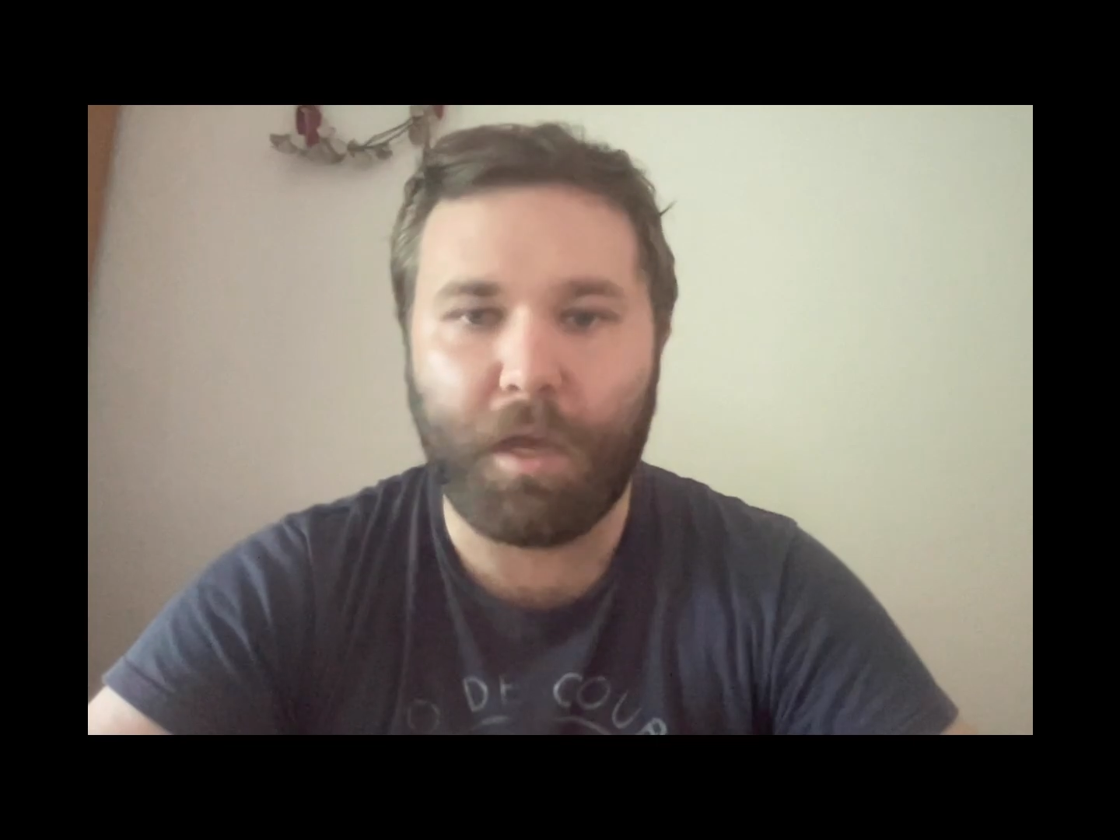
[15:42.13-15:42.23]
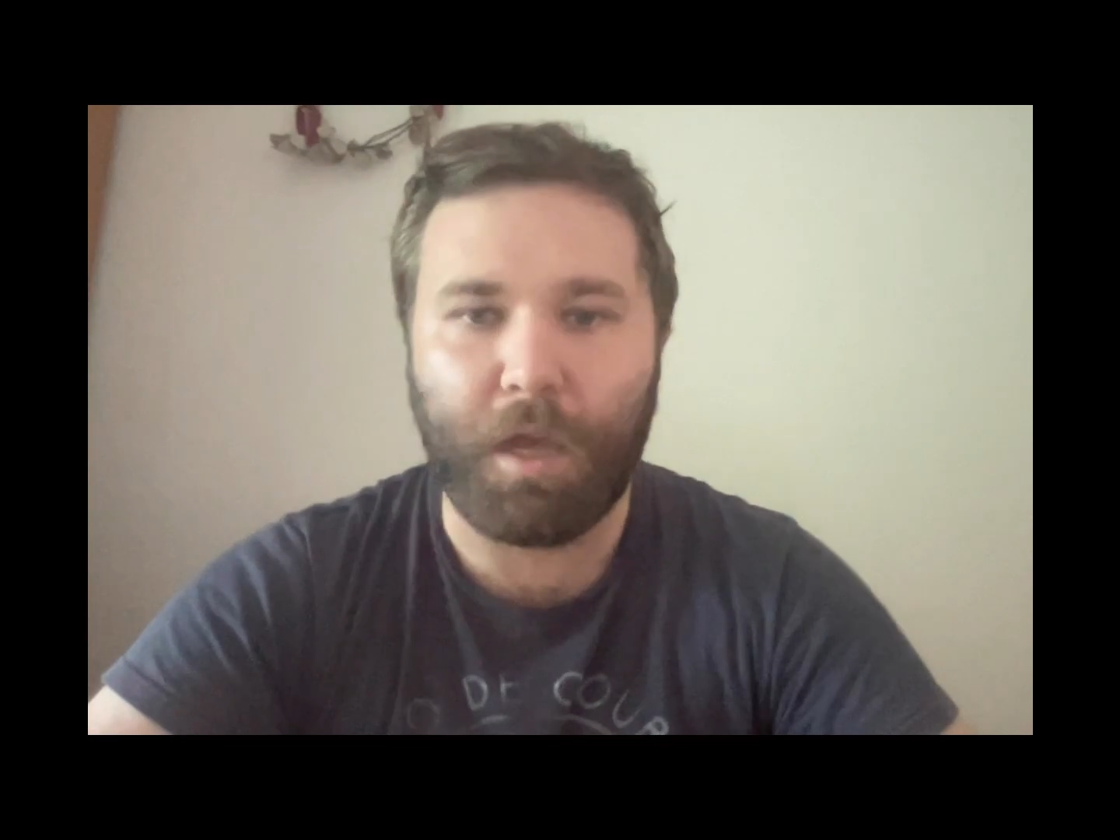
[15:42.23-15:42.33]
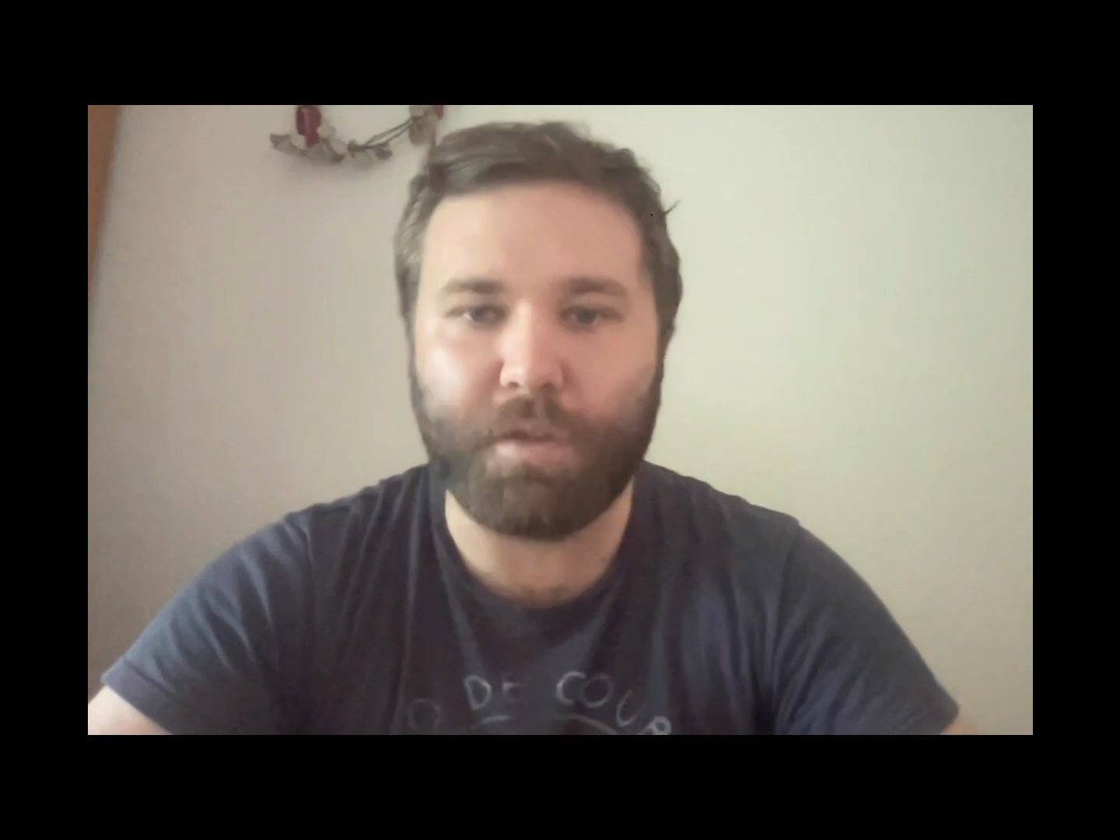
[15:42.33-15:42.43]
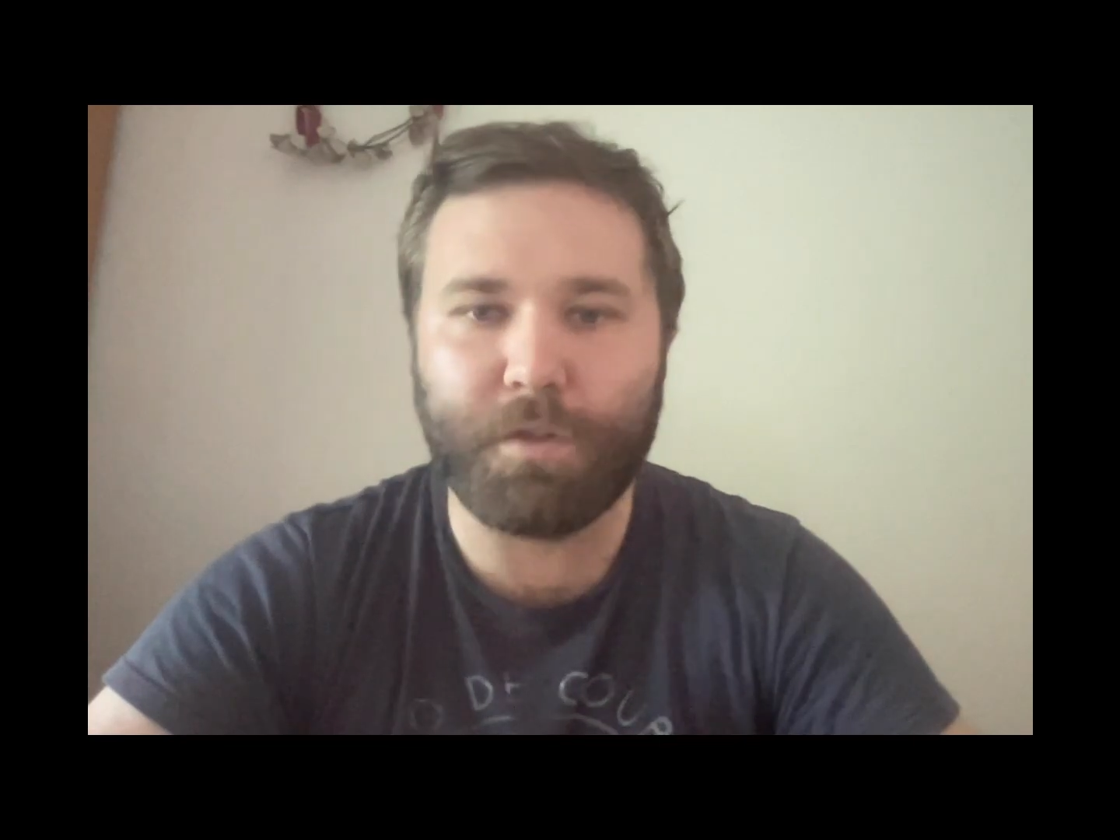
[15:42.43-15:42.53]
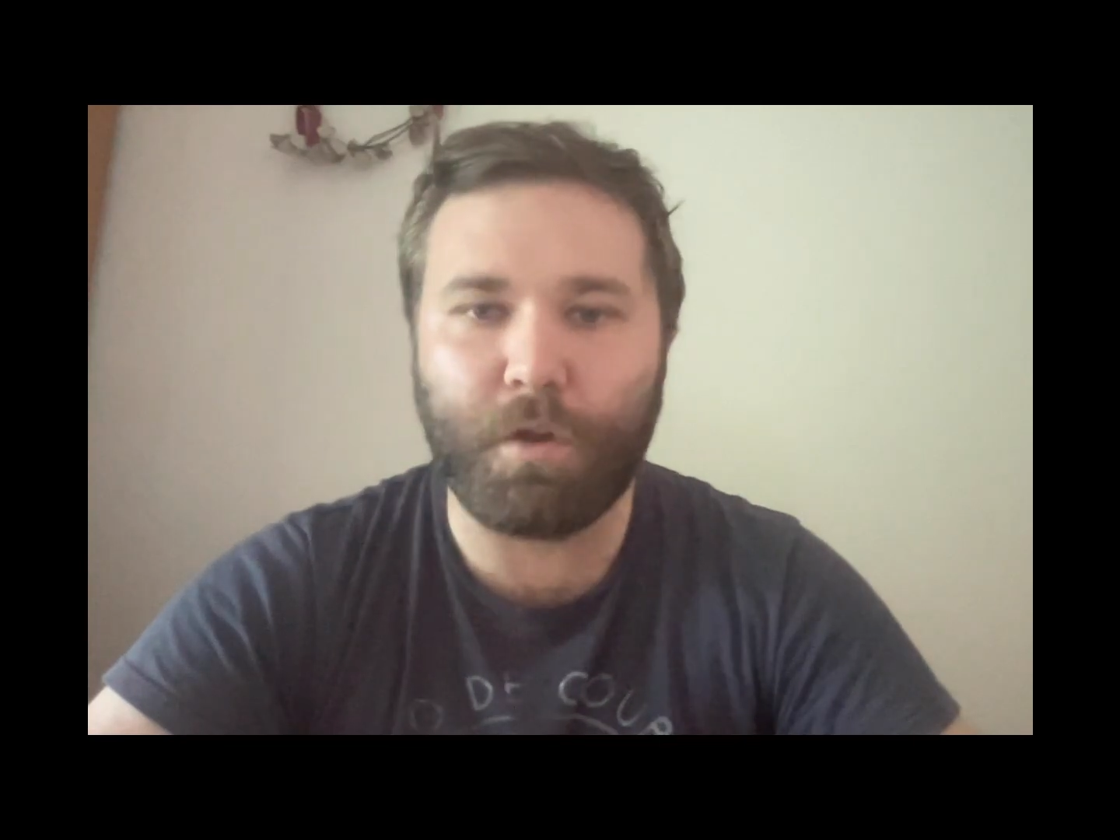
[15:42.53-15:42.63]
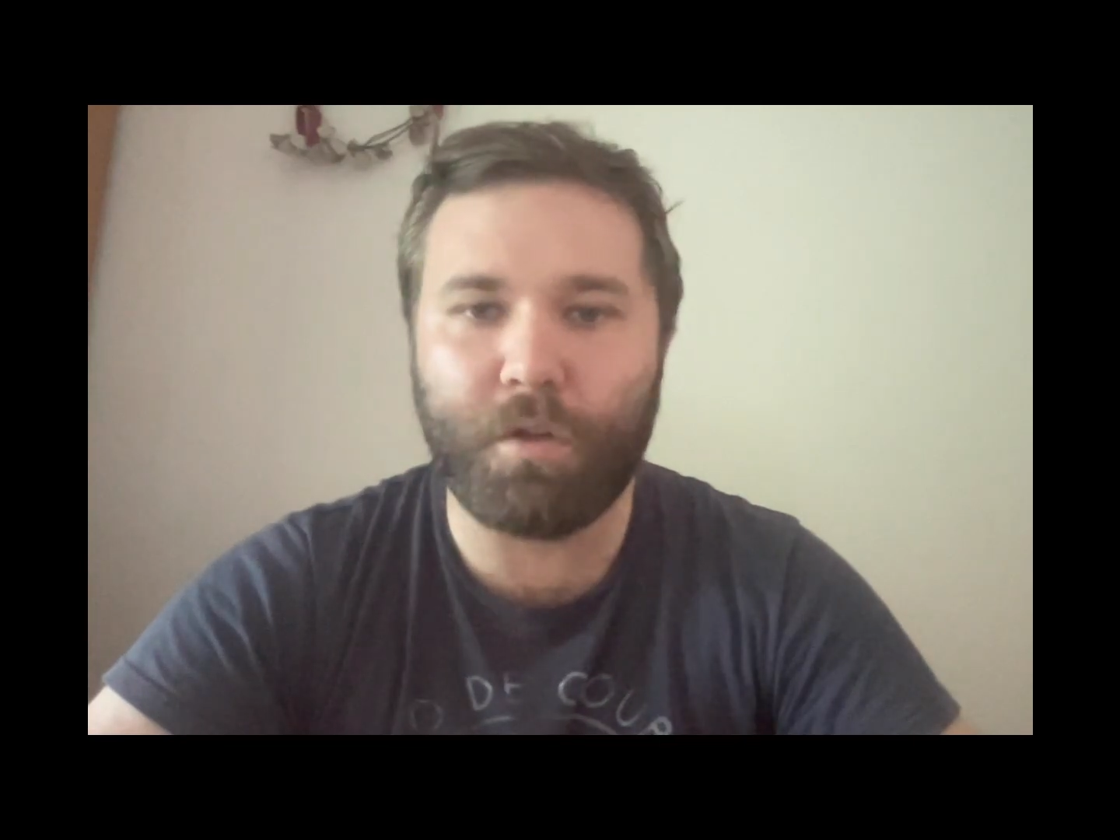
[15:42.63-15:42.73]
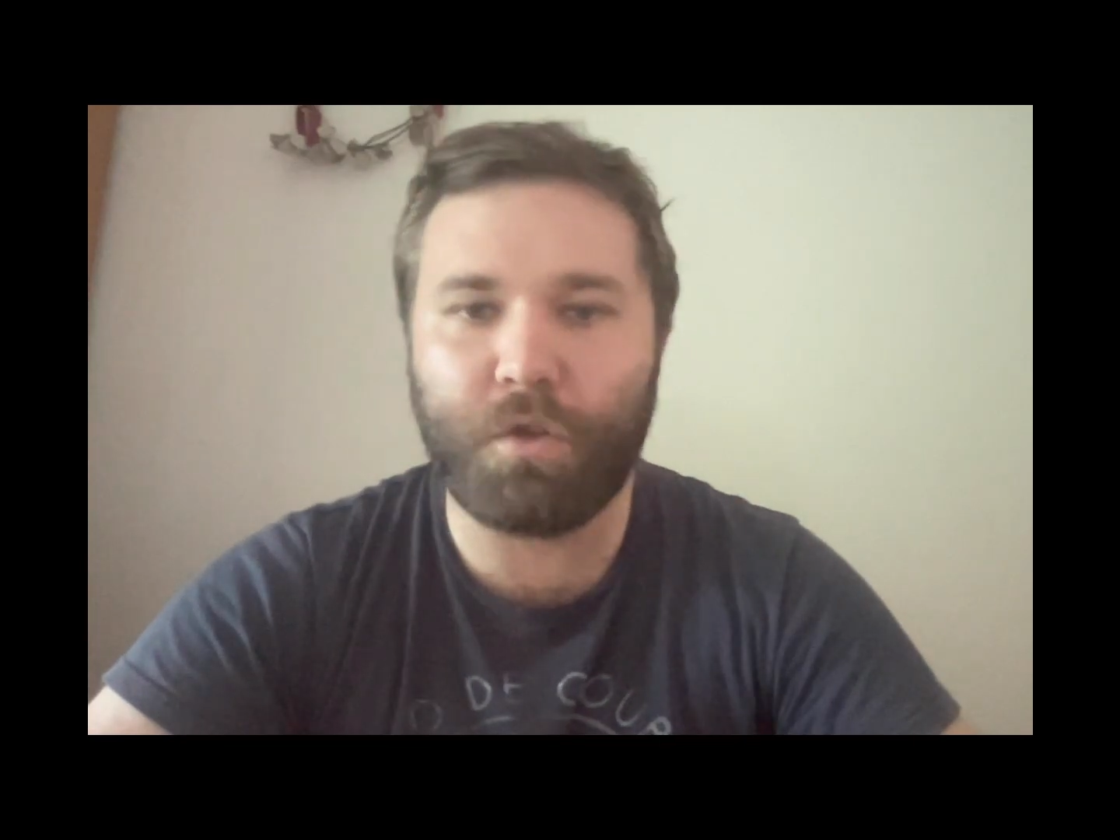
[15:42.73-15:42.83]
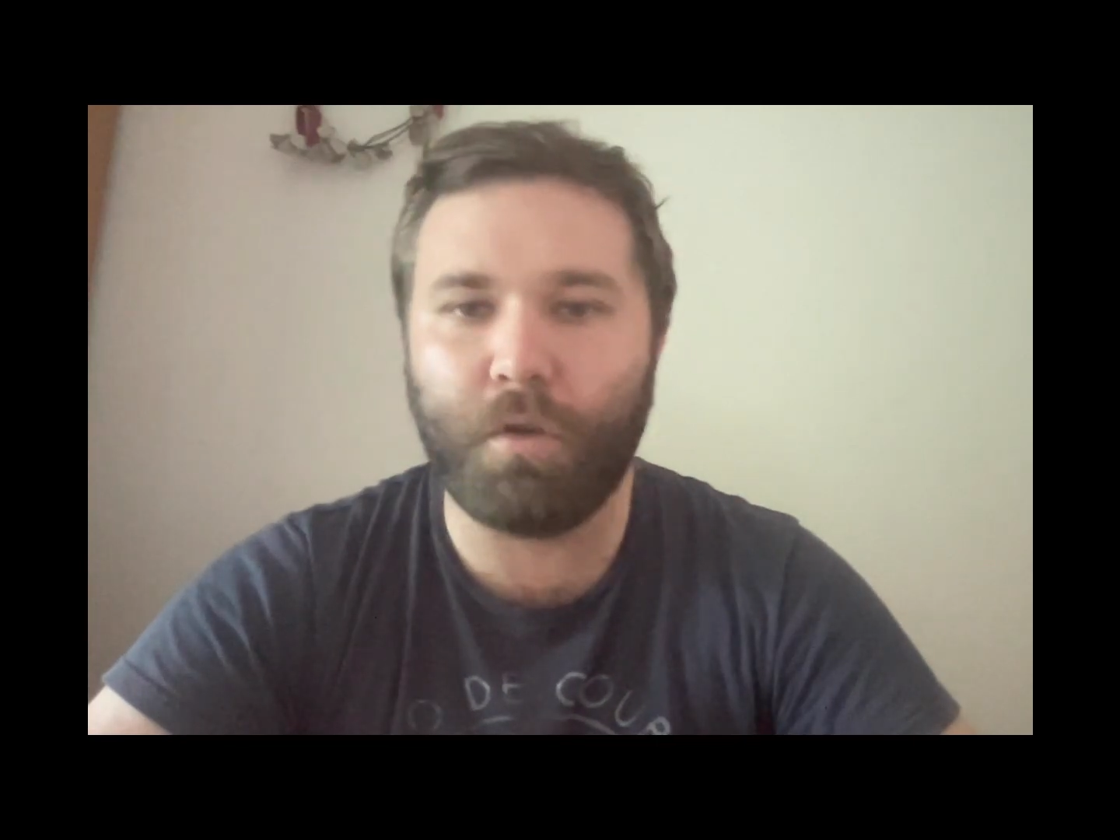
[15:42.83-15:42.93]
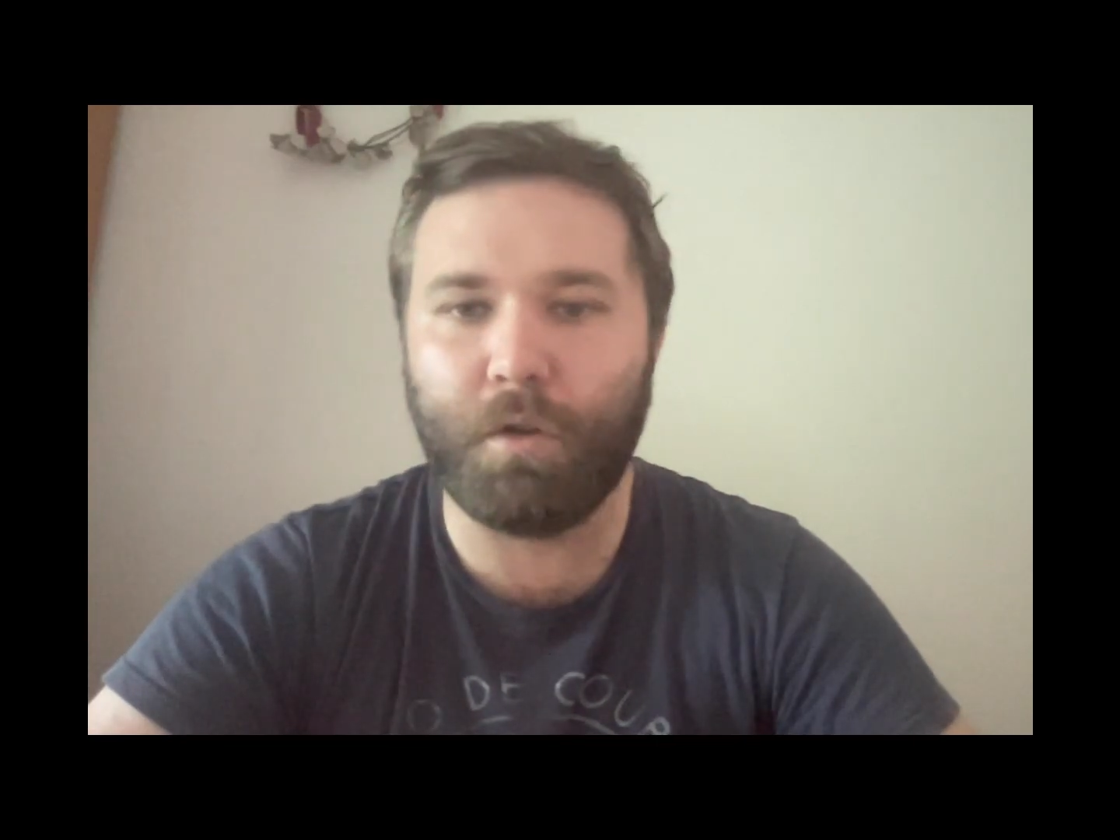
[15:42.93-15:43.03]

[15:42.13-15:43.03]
insert your